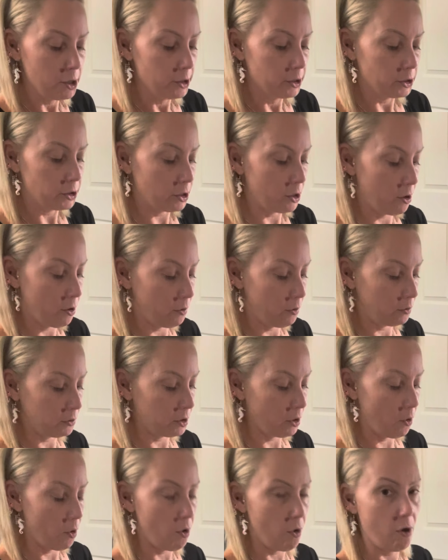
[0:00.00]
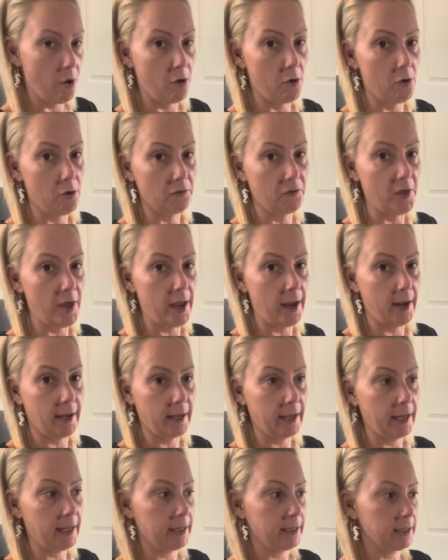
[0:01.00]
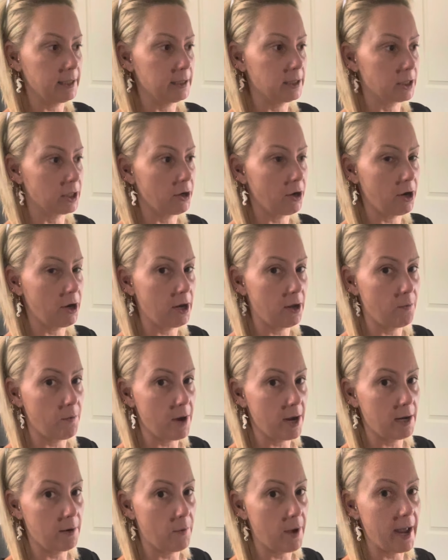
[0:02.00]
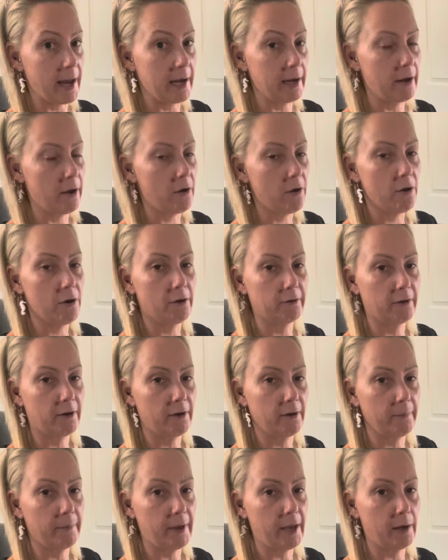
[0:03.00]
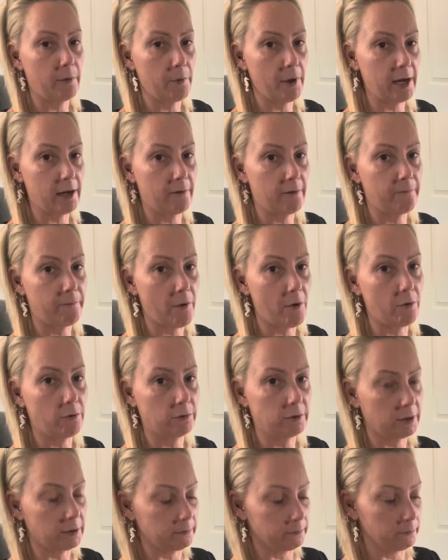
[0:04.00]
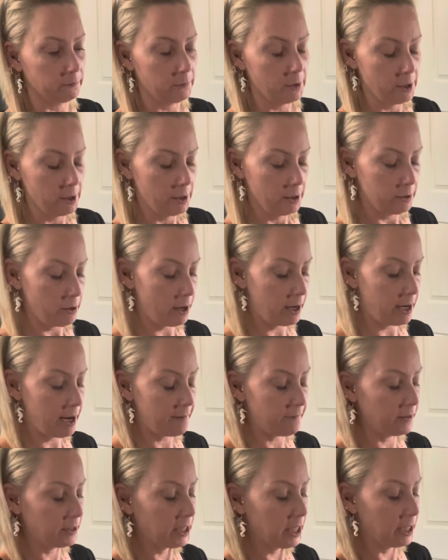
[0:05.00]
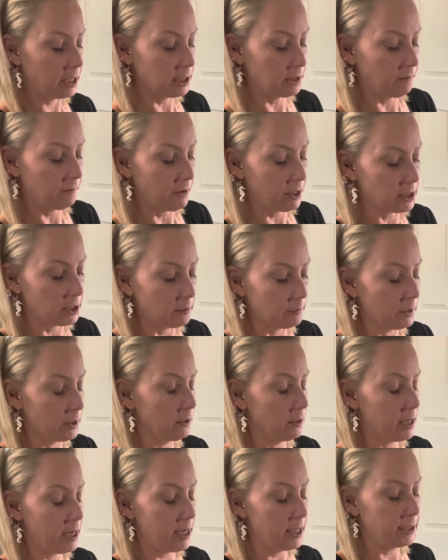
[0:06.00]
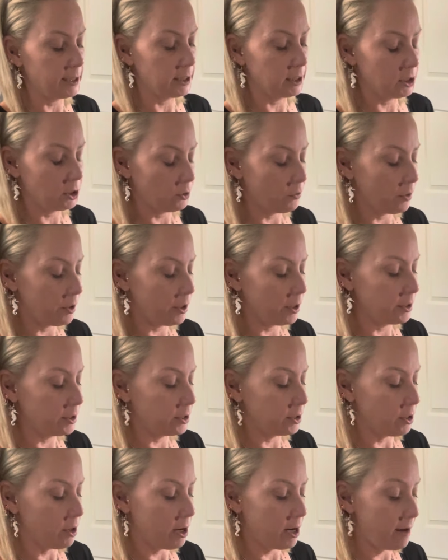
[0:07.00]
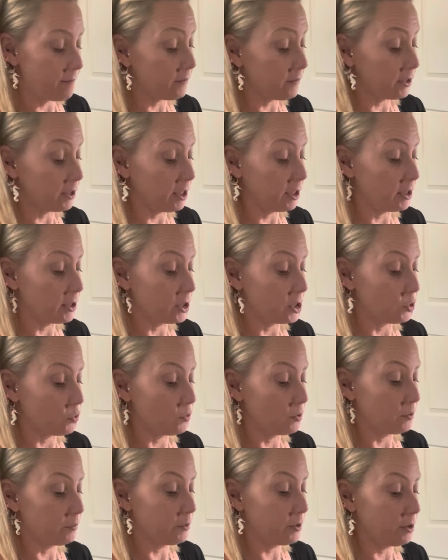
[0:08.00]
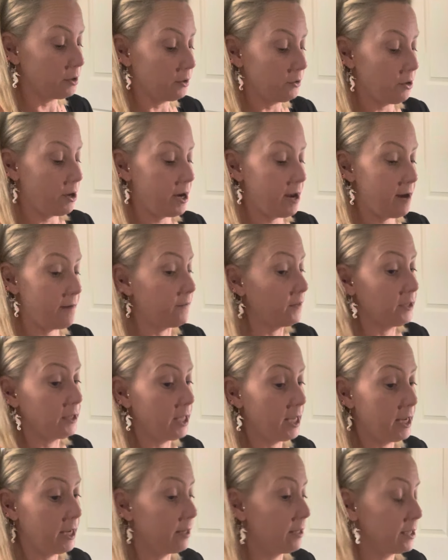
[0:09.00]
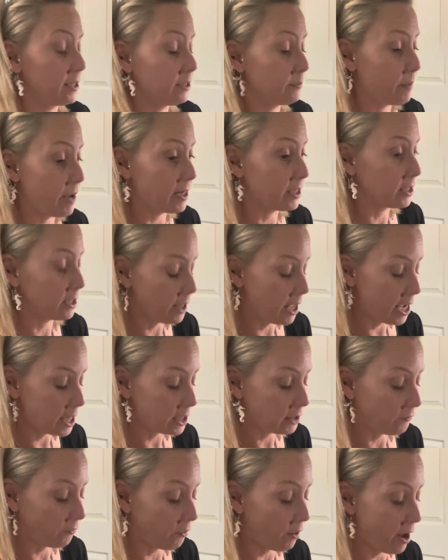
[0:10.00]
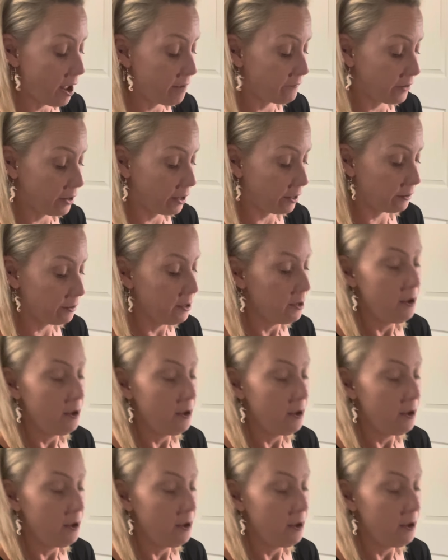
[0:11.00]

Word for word: So the whole thing is learning when, when to hold them and when to fold them. Not everything is fixable, Ace of Swords. Not everything is doable. Not everything is meant to last forever.